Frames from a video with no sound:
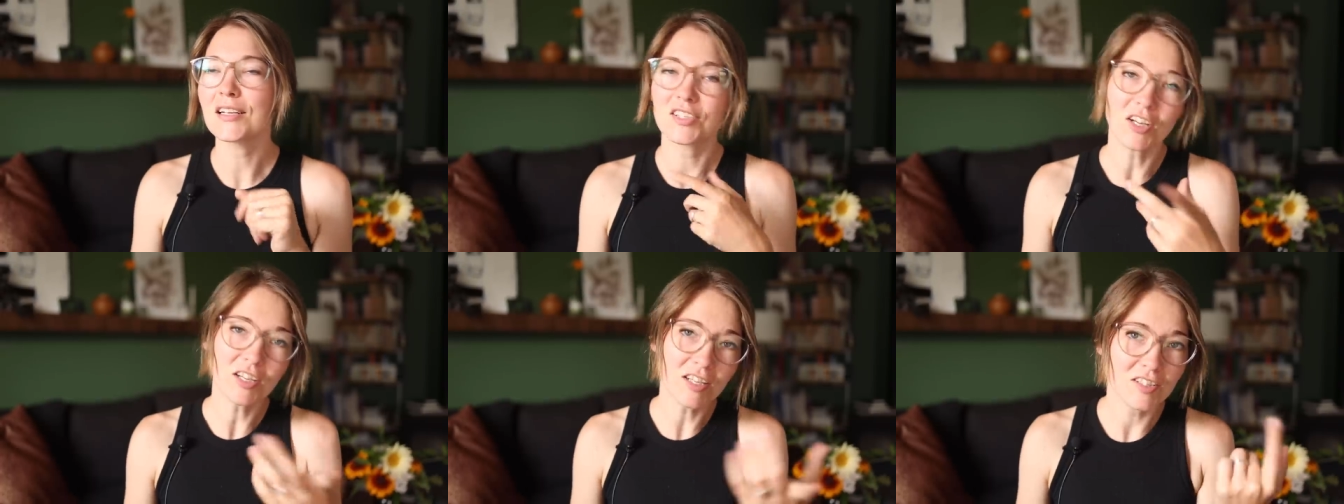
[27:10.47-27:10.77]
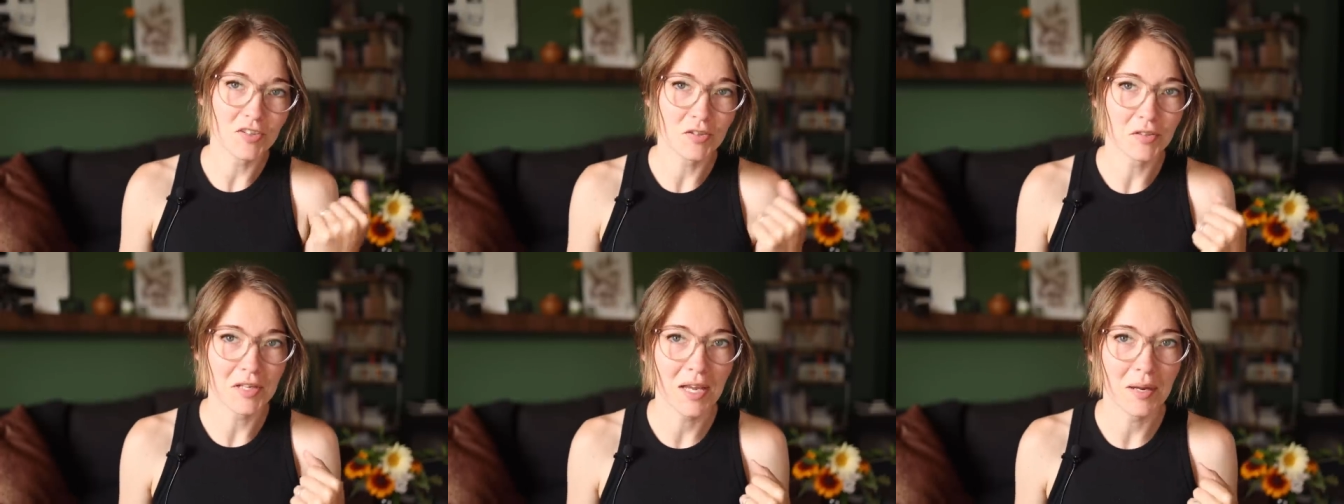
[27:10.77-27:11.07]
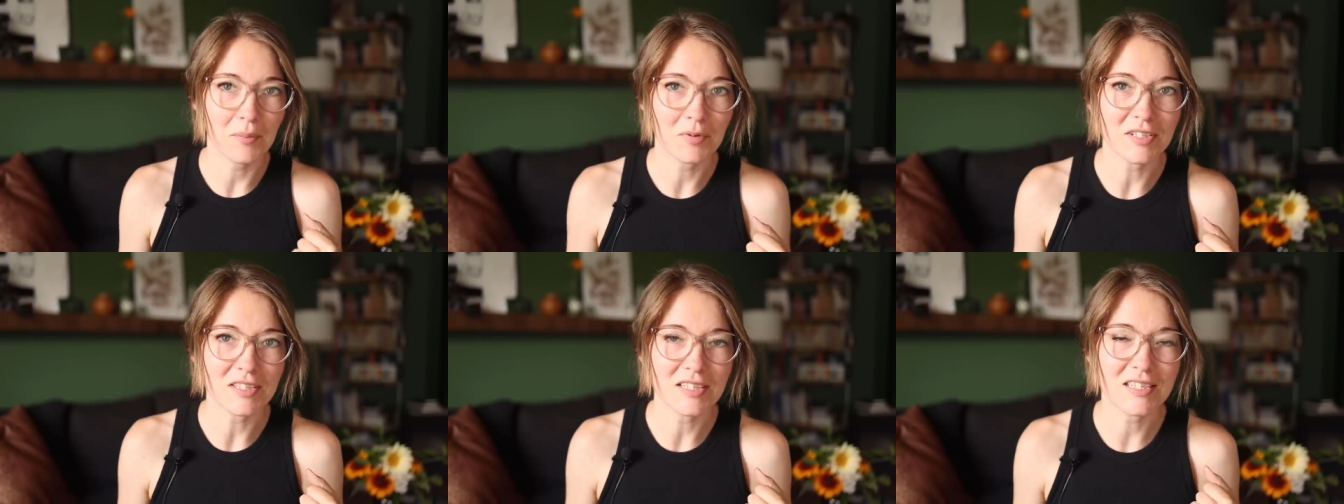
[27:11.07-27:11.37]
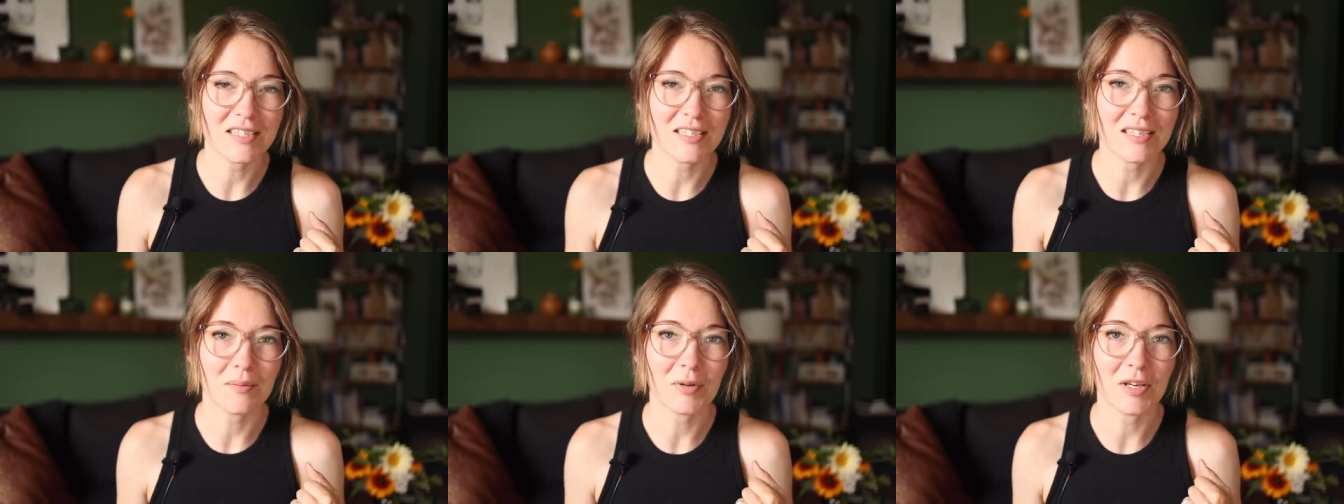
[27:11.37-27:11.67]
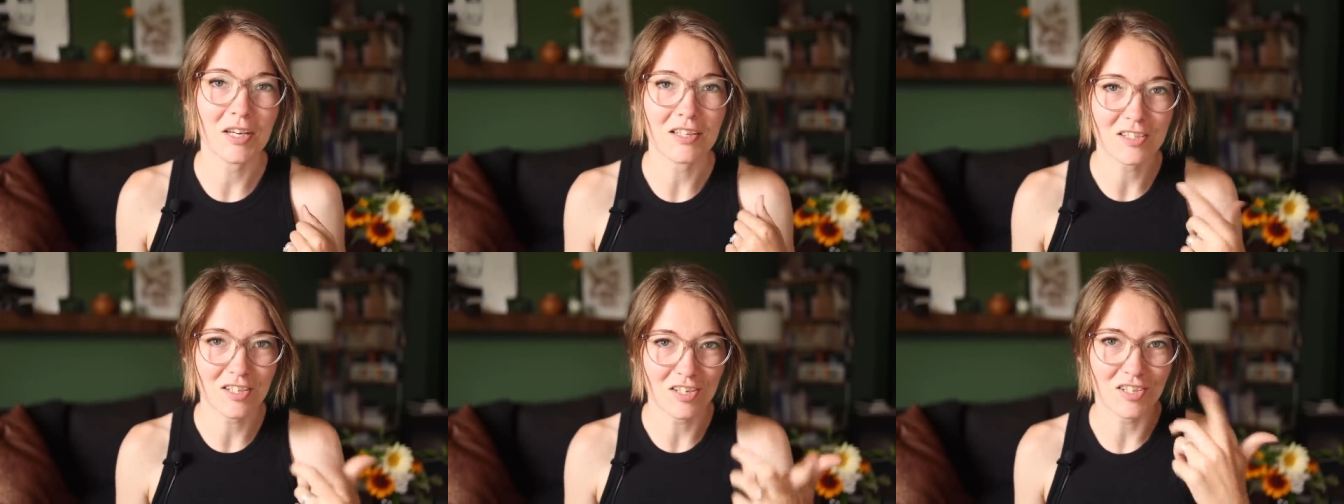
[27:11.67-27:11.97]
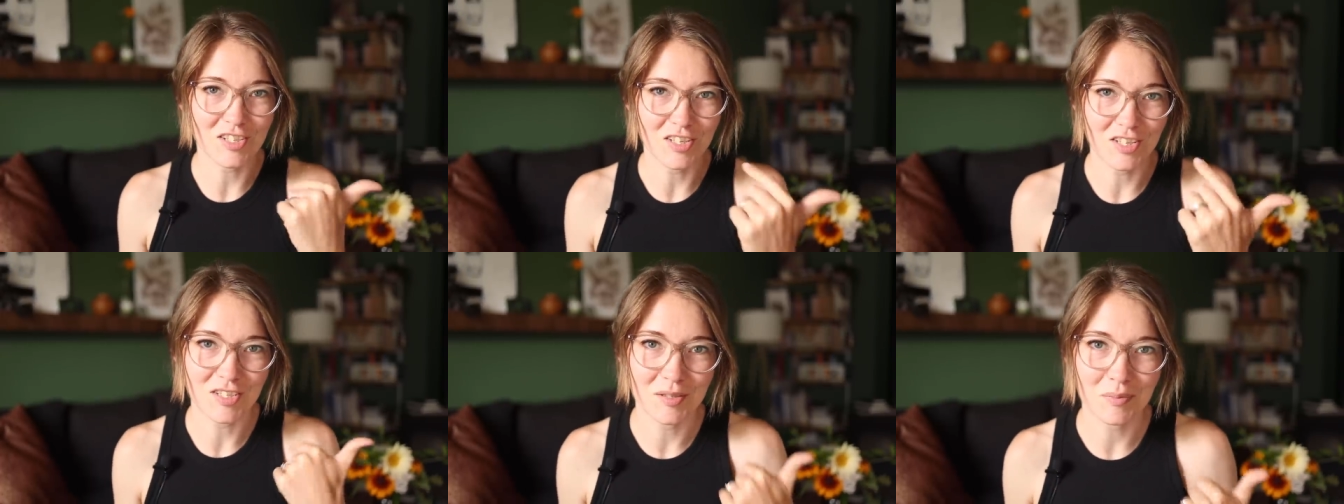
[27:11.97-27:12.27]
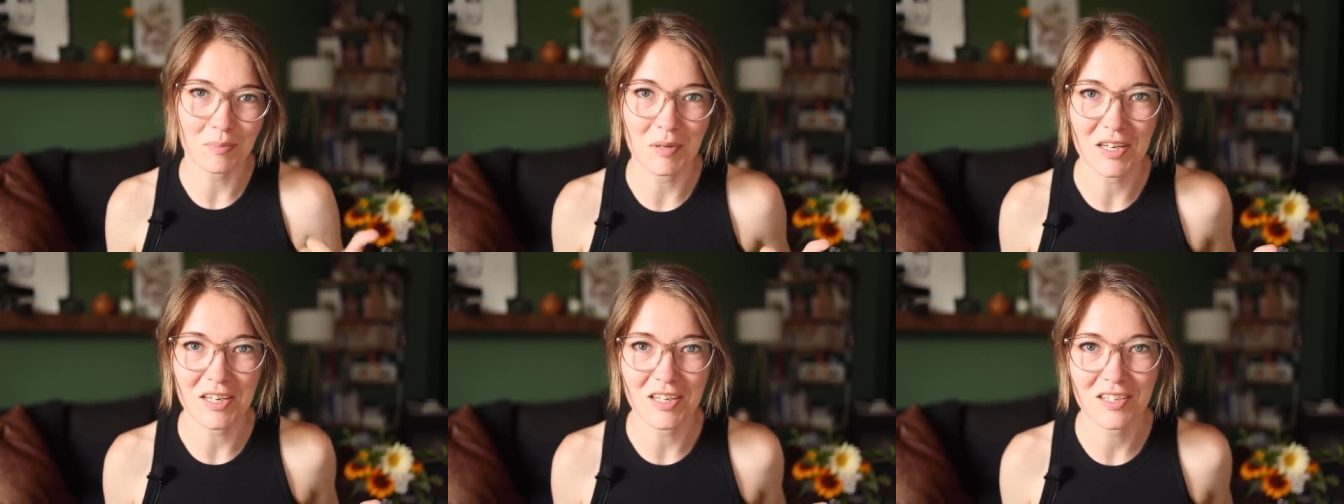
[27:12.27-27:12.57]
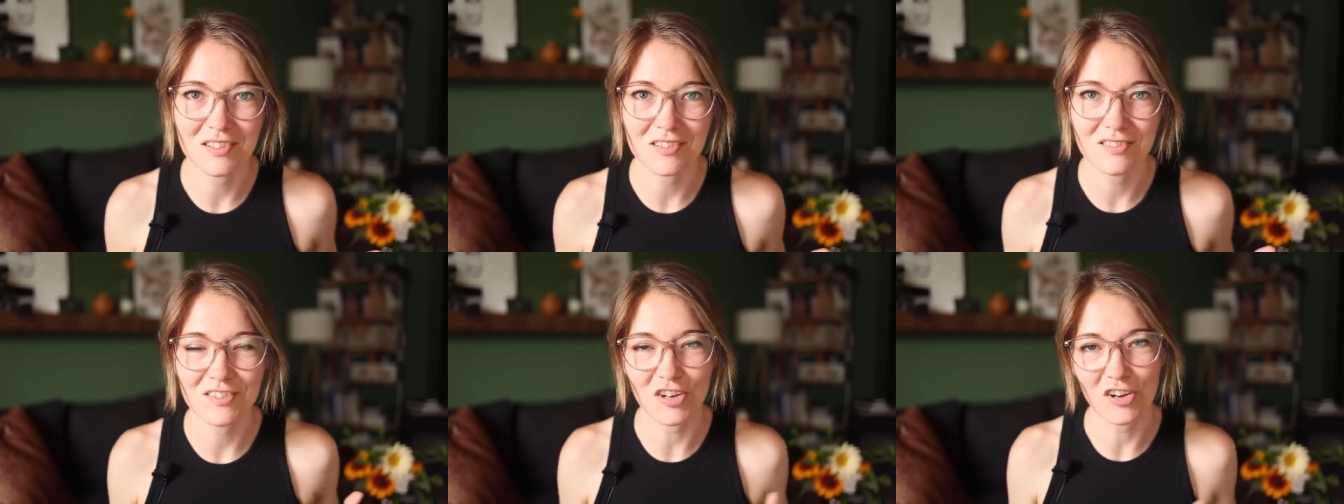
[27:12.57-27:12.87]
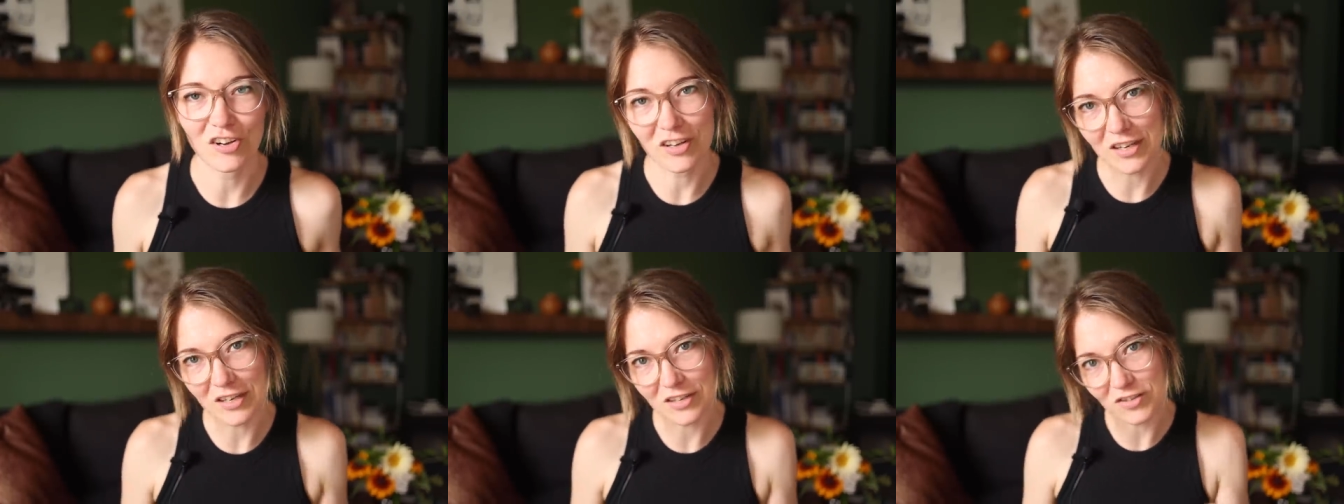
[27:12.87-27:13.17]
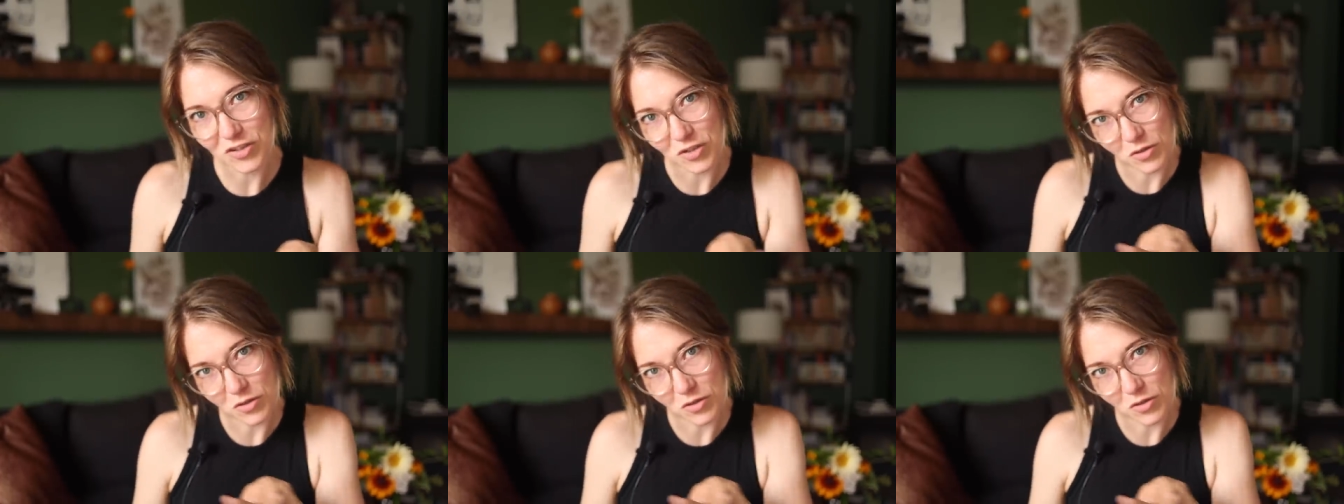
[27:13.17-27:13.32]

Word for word: talking to a camera is easy because it's just me talking